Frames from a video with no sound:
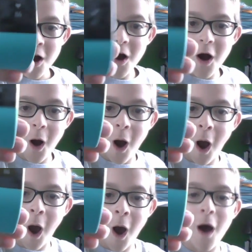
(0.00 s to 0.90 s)

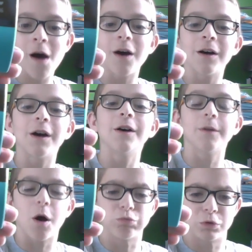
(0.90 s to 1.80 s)

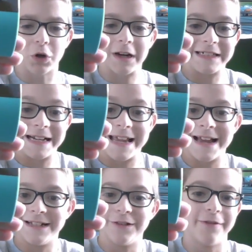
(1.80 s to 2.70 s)
Oh, gosh, I
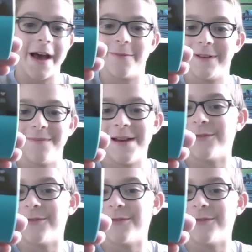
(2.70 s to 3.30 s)
can't do that with my